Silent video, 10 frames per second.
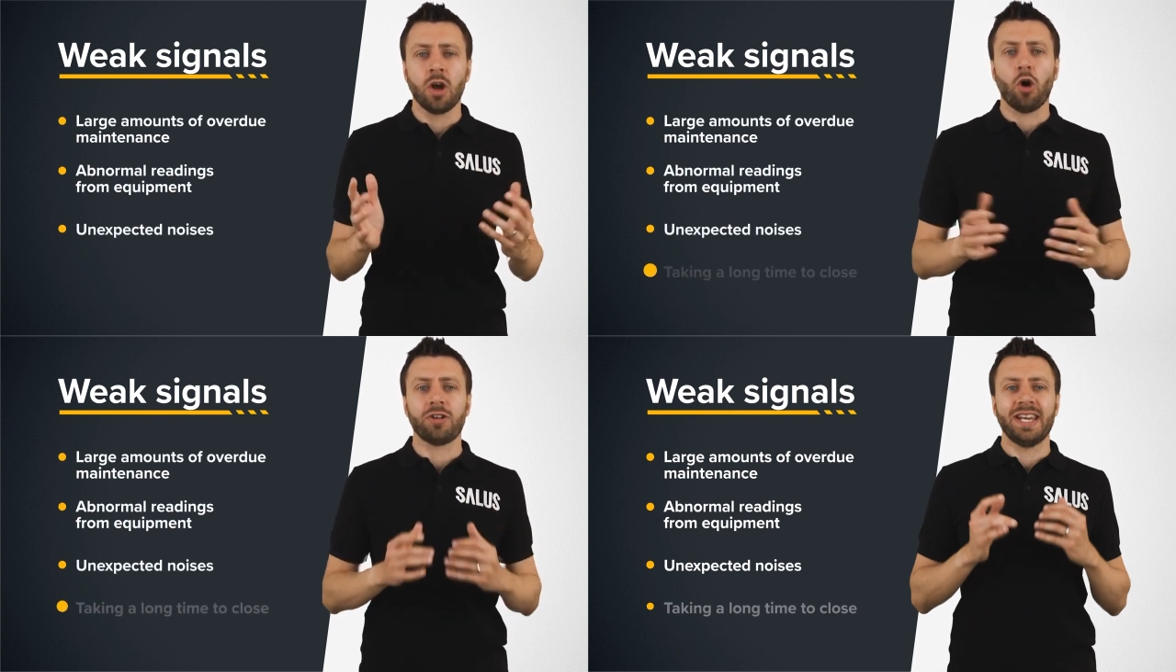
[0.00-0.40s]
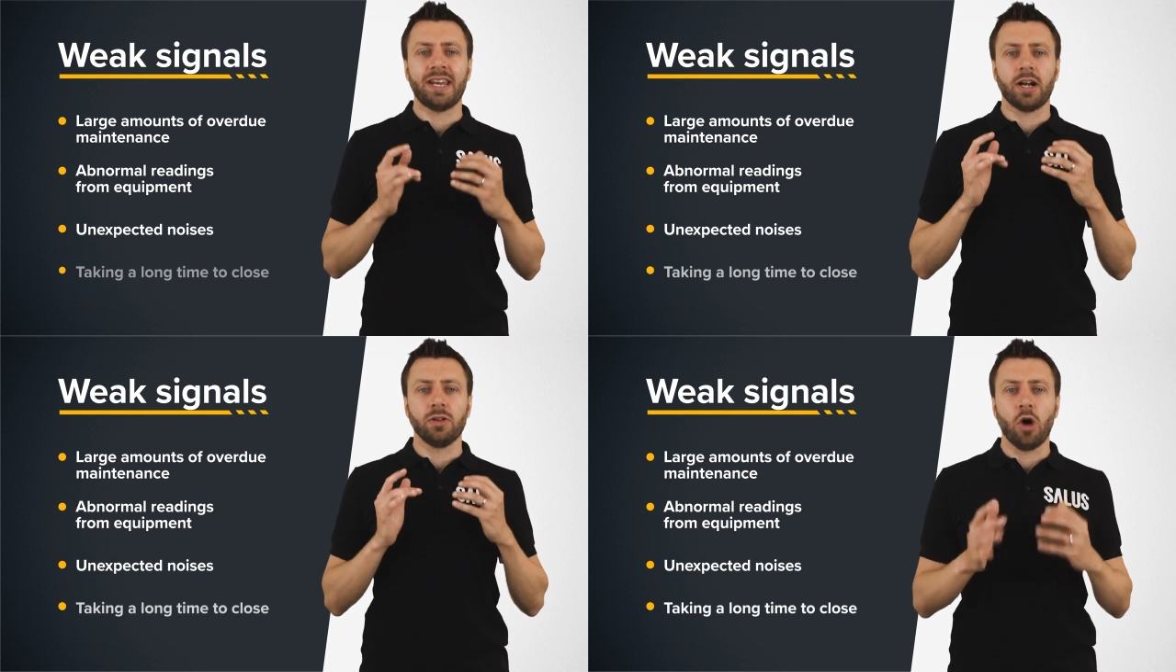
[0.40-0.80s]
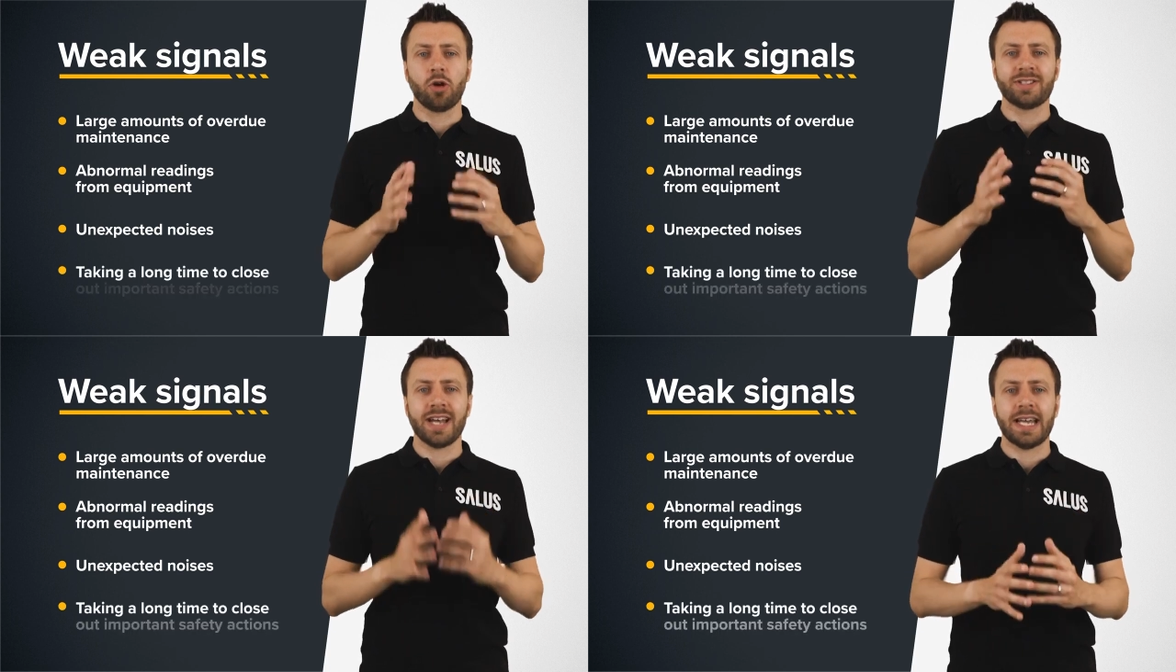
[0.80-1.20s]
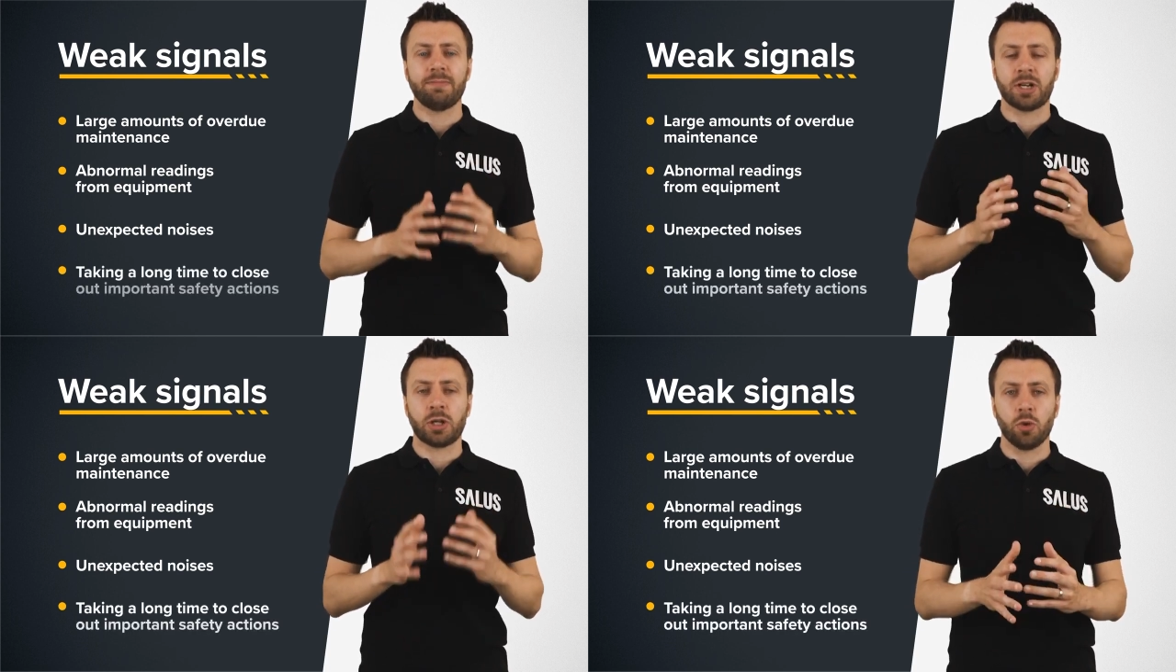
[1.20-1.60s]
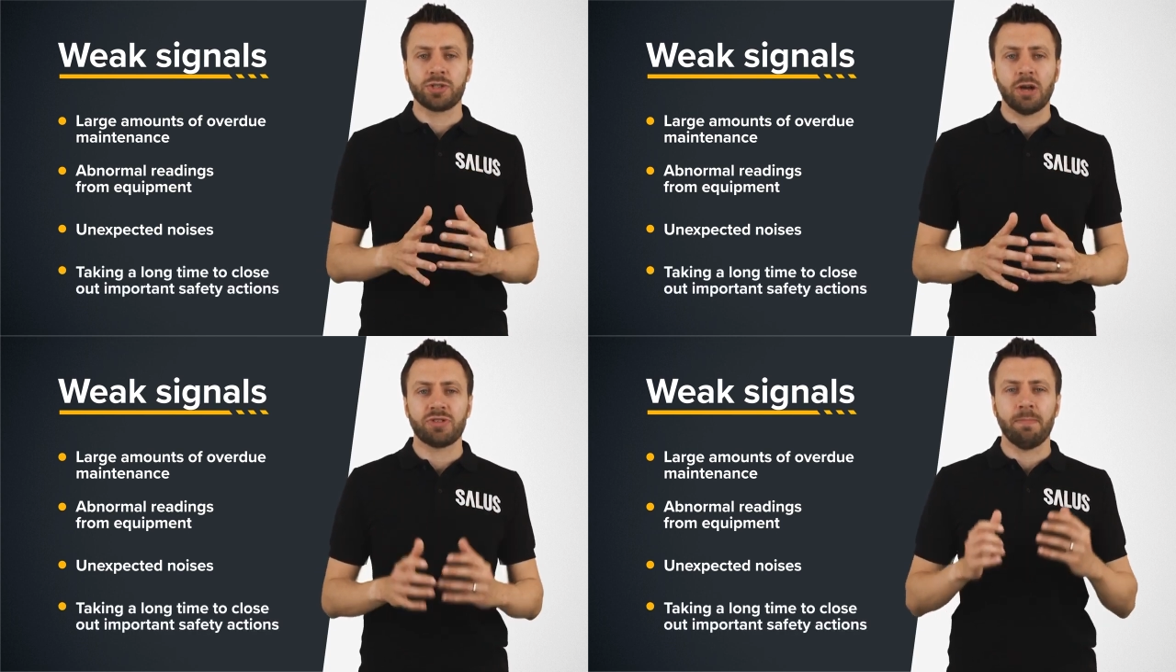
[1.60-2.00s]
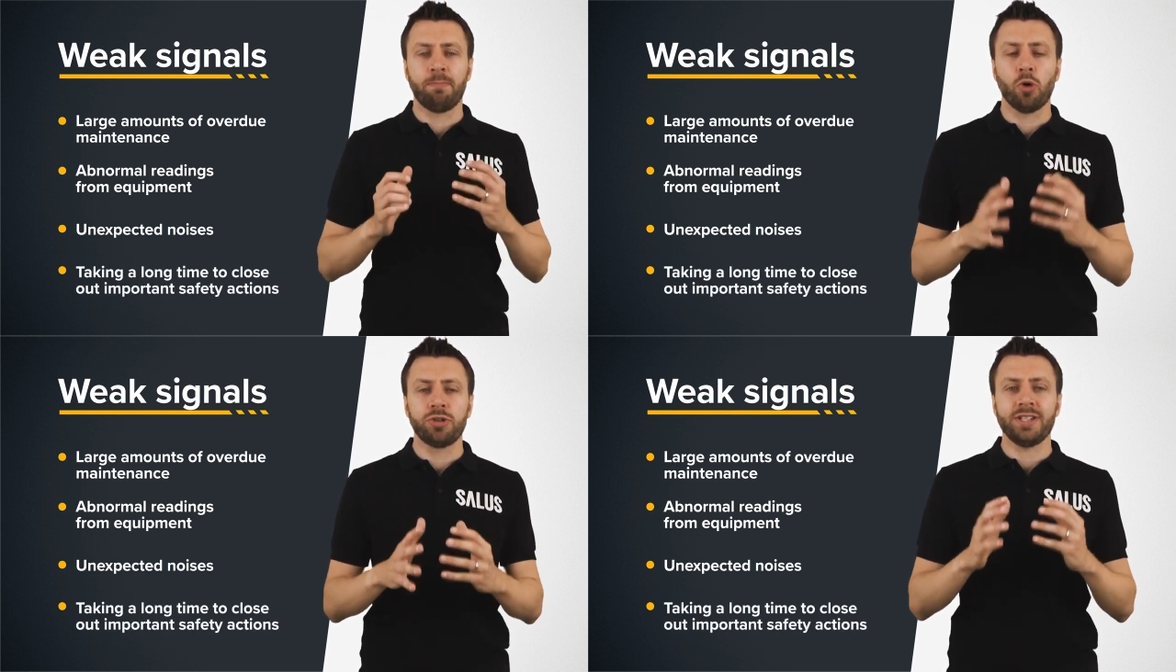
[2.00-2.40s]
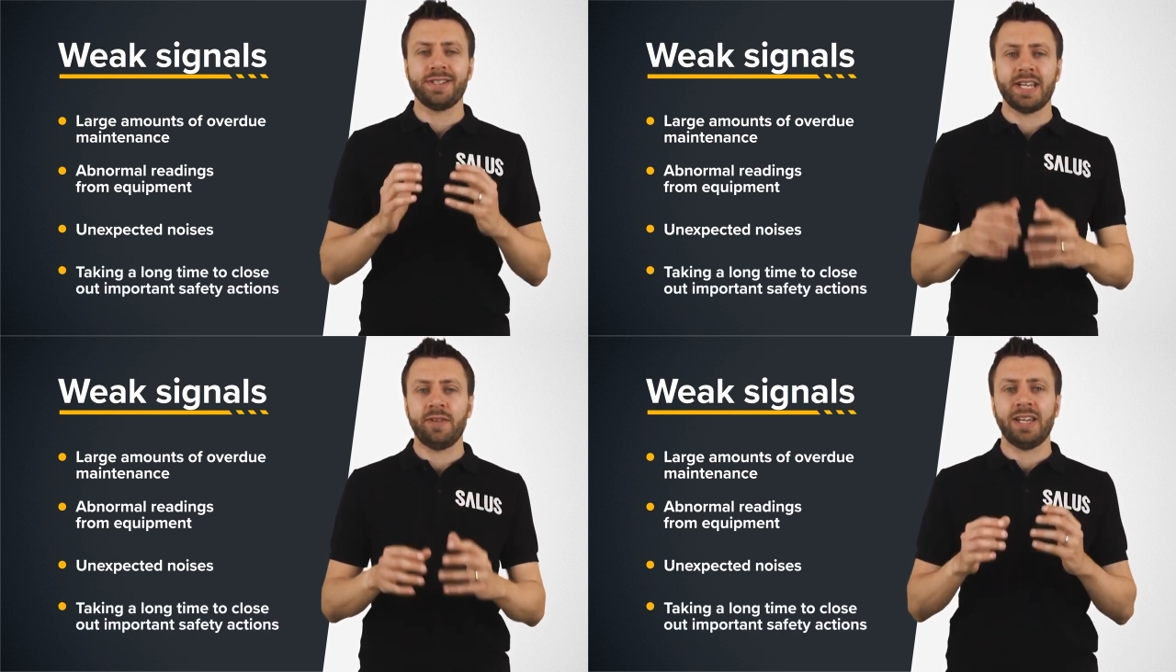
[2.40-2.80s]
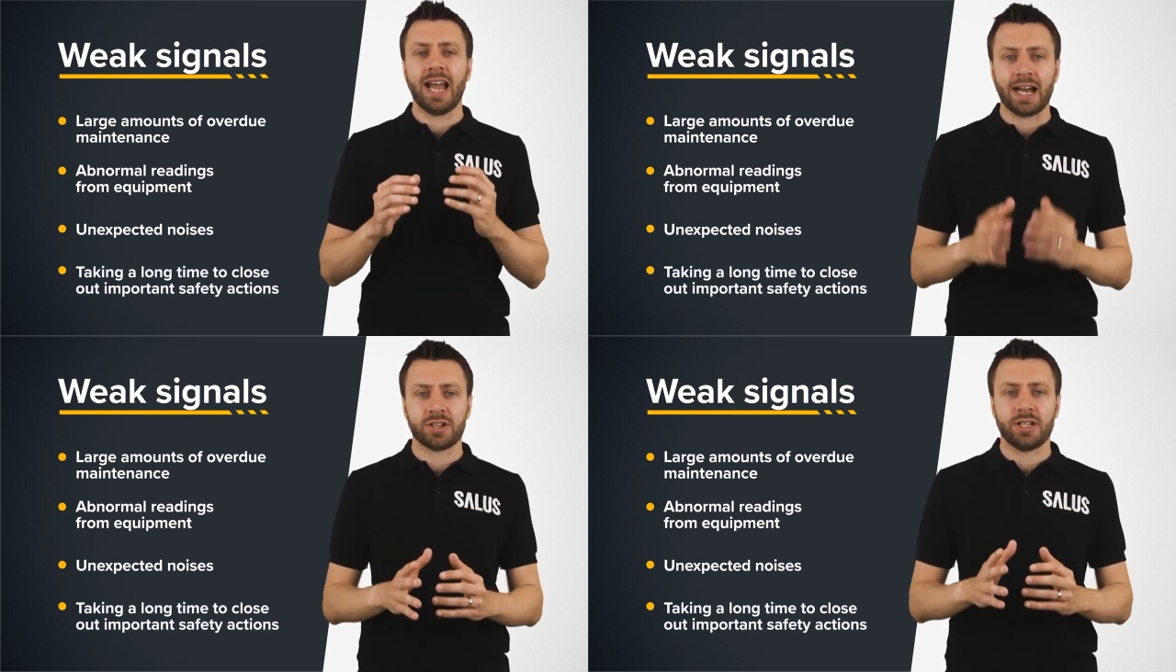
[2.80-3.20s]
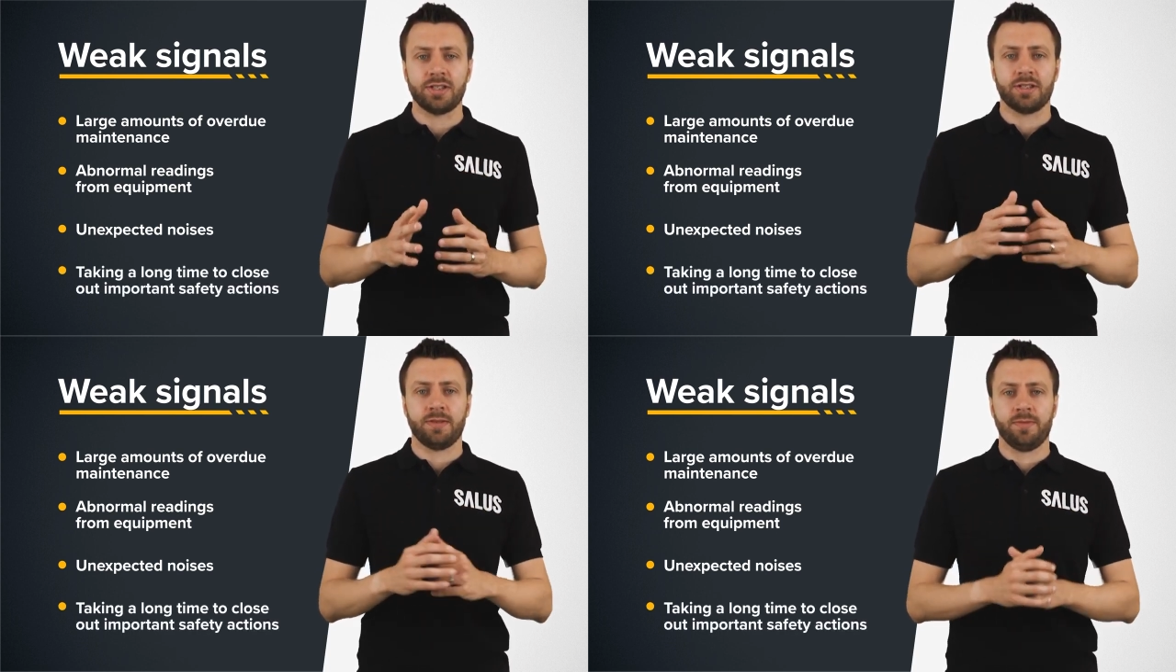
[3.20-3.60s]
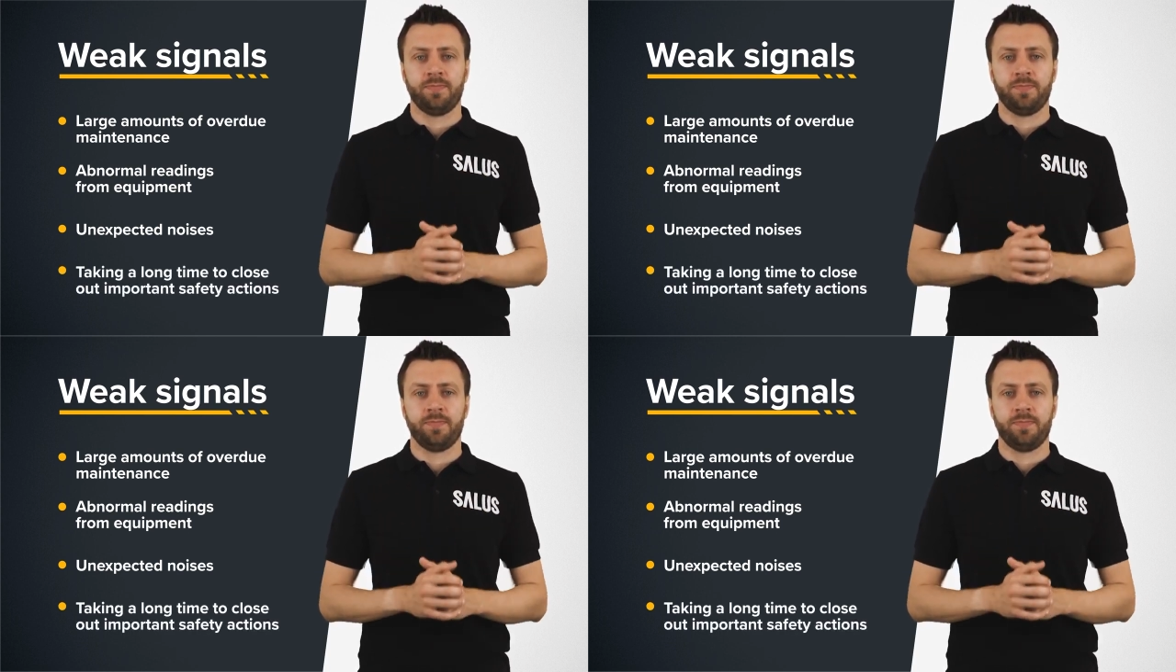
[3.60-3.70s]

or taking a long time to close out important safety actions.